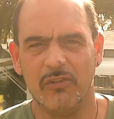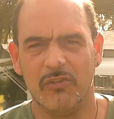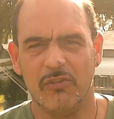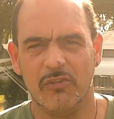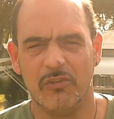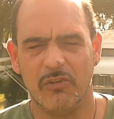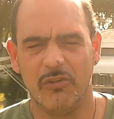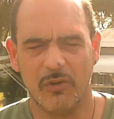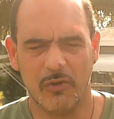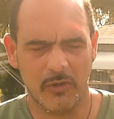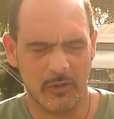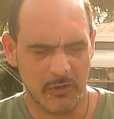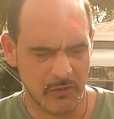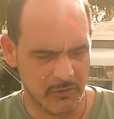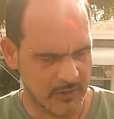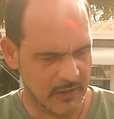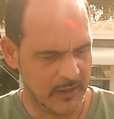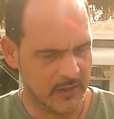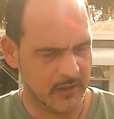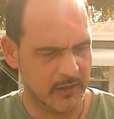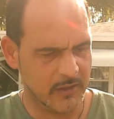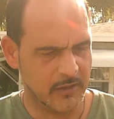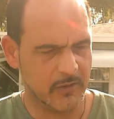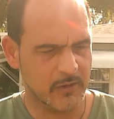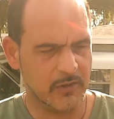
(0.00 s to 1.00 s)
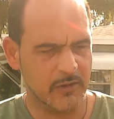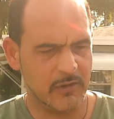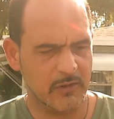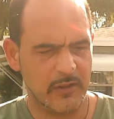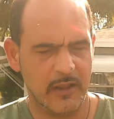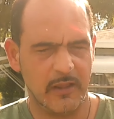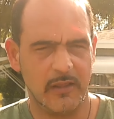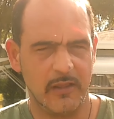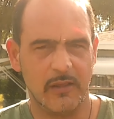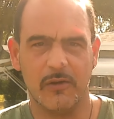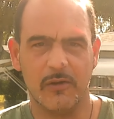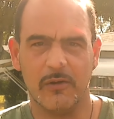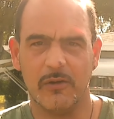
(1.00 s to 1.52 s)
So you take
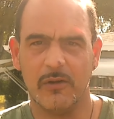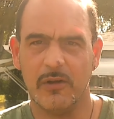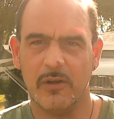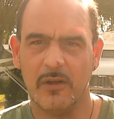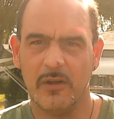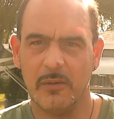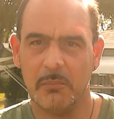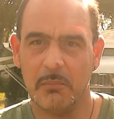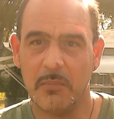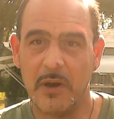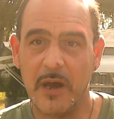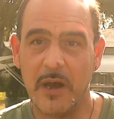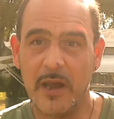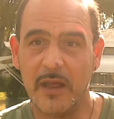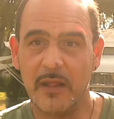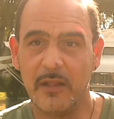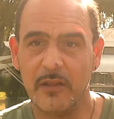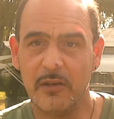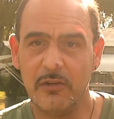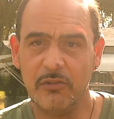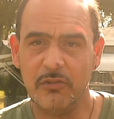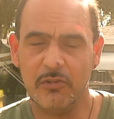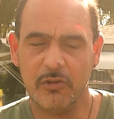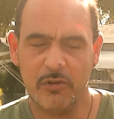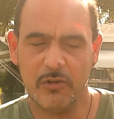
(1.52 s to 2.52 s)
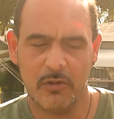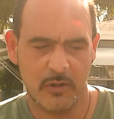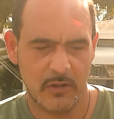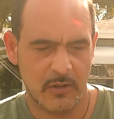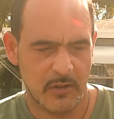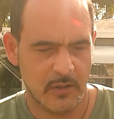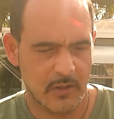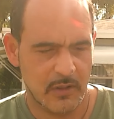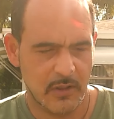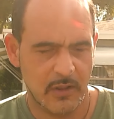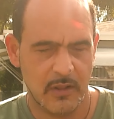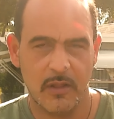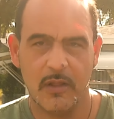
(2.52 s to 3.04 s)
your mileage,
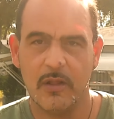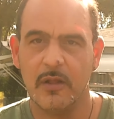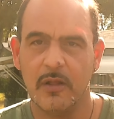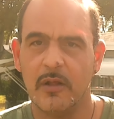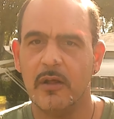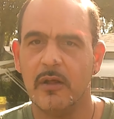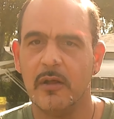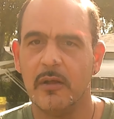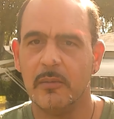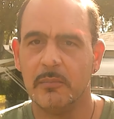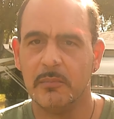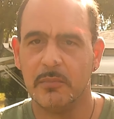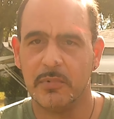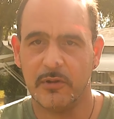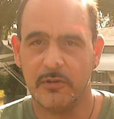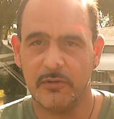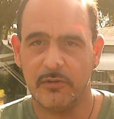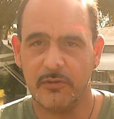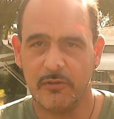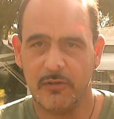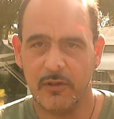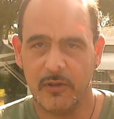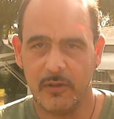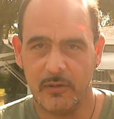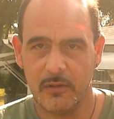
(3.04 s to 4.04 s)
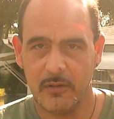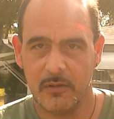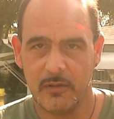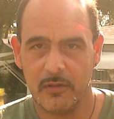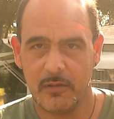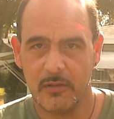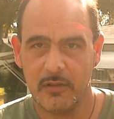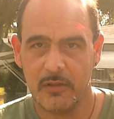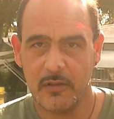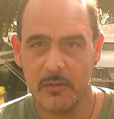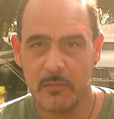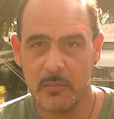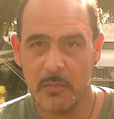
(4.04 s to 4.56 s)
what's the
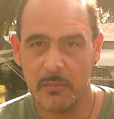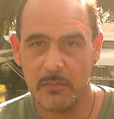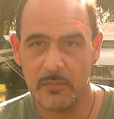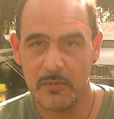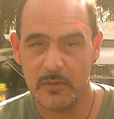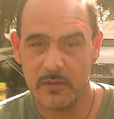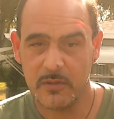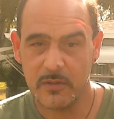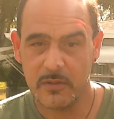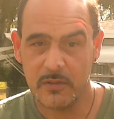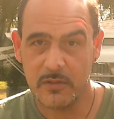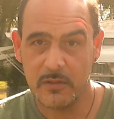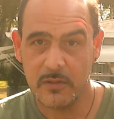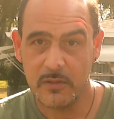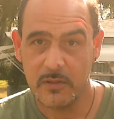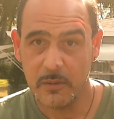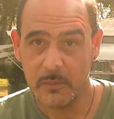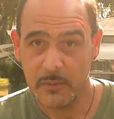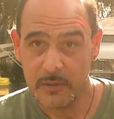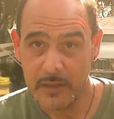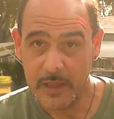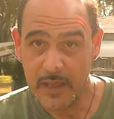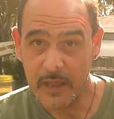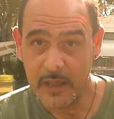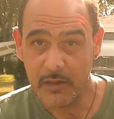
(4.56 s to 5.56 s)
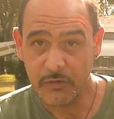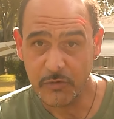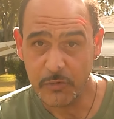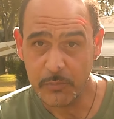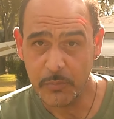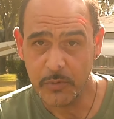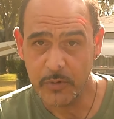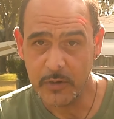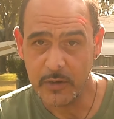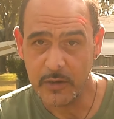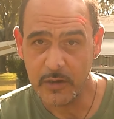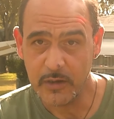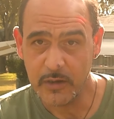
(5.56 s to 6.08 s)
gas you
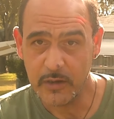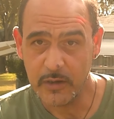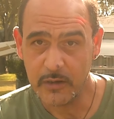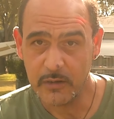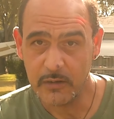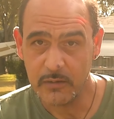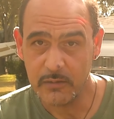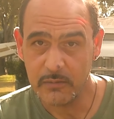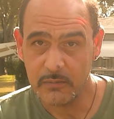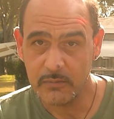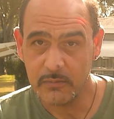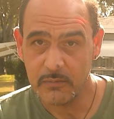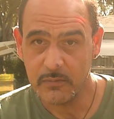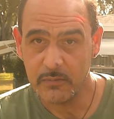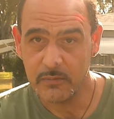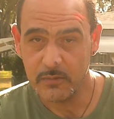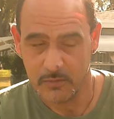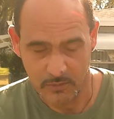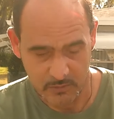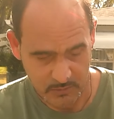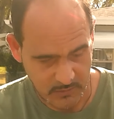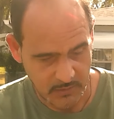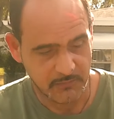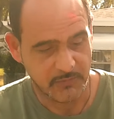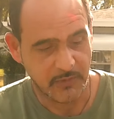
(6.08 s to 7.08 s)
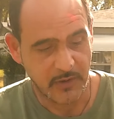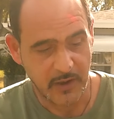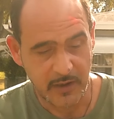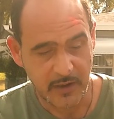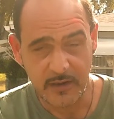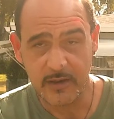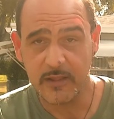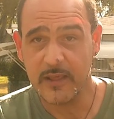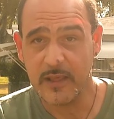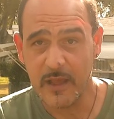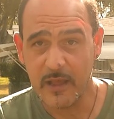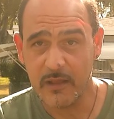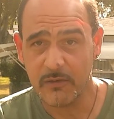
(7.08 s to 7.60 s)
put in it, divide the
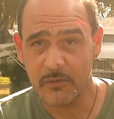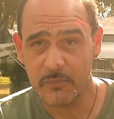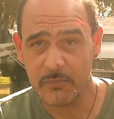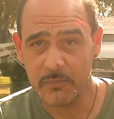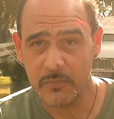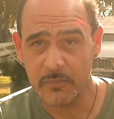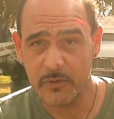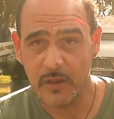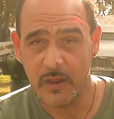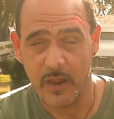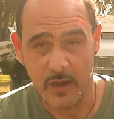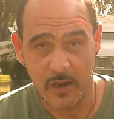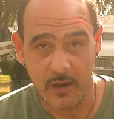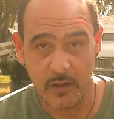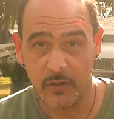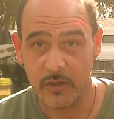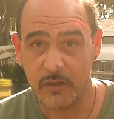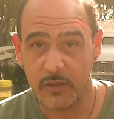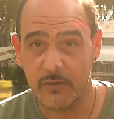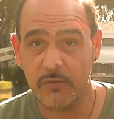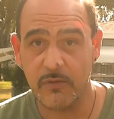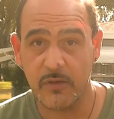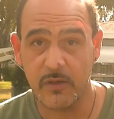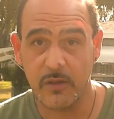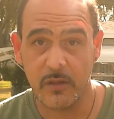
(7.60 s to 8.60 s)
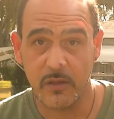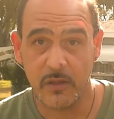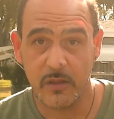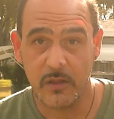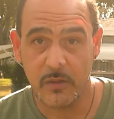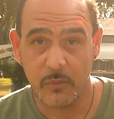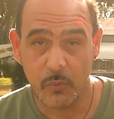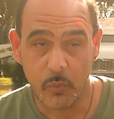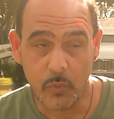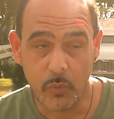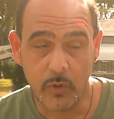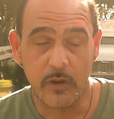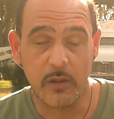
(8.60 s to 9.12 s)
gas, and it'll give you
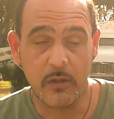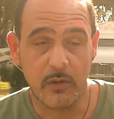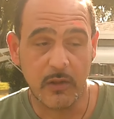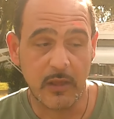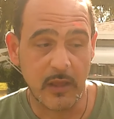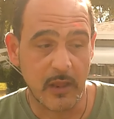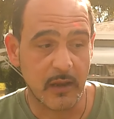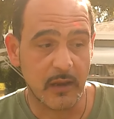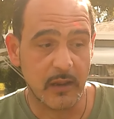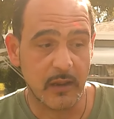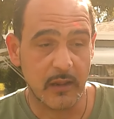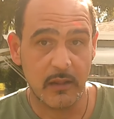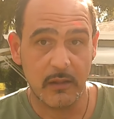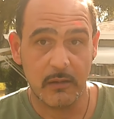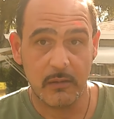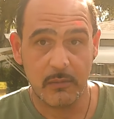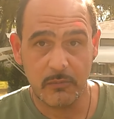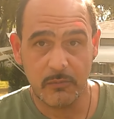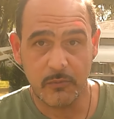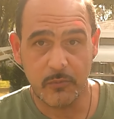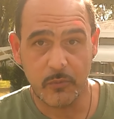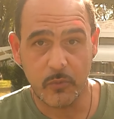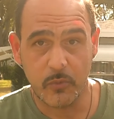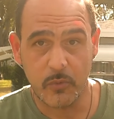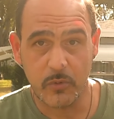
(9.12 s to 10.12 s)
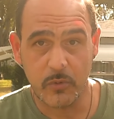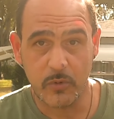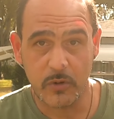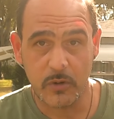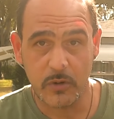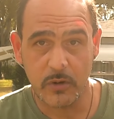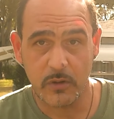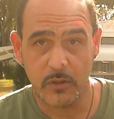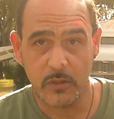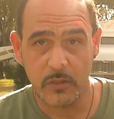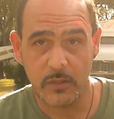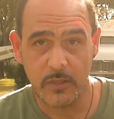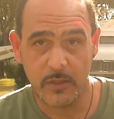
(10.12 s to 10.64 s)
what are you getting for
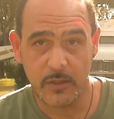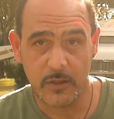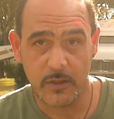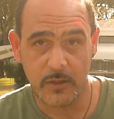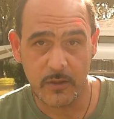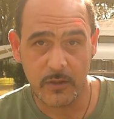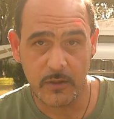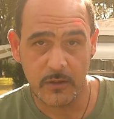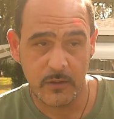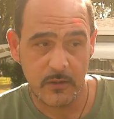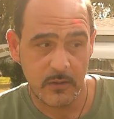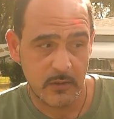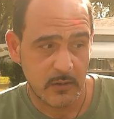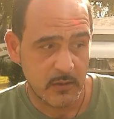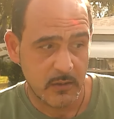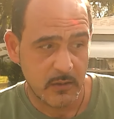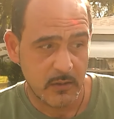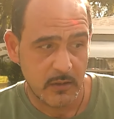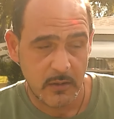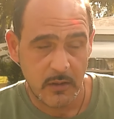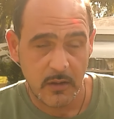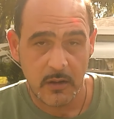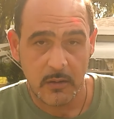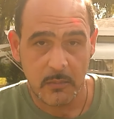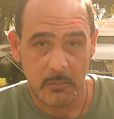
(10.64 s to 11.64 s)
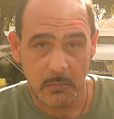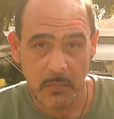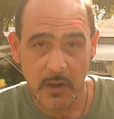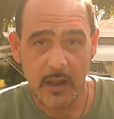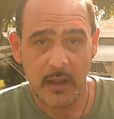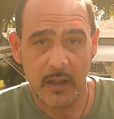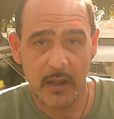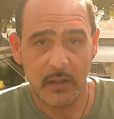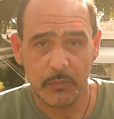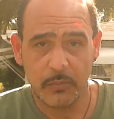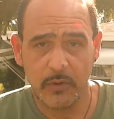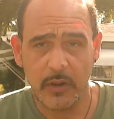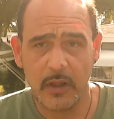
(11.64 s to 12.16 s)
the
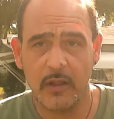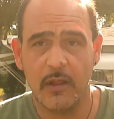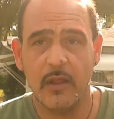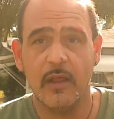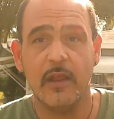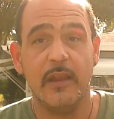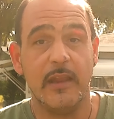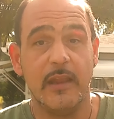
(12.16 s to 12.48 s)
miles per hour.